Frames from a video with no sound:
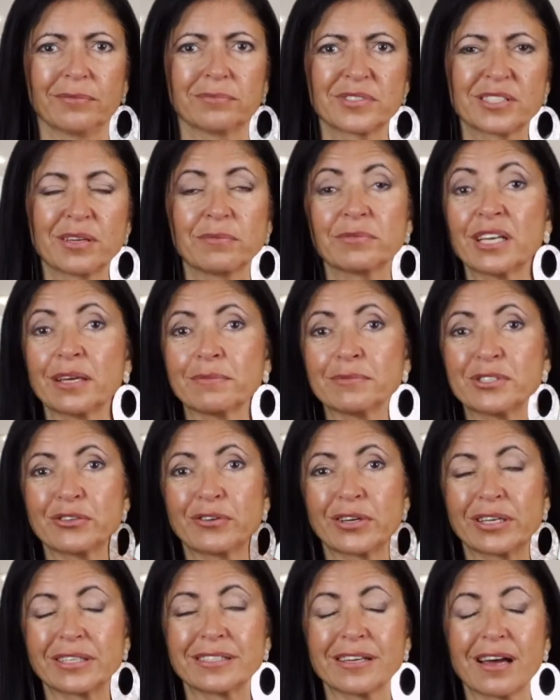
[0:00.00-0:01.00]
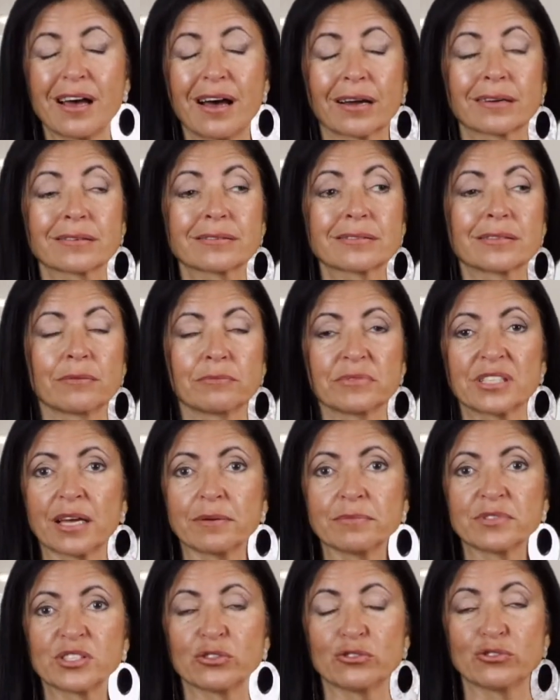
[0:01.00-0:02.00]
Sometimes you get a dock,
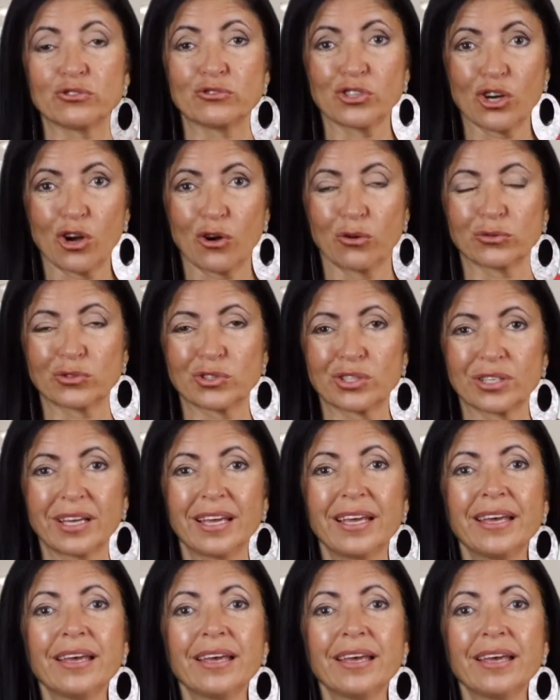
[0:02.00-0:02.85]
sometimes you don't.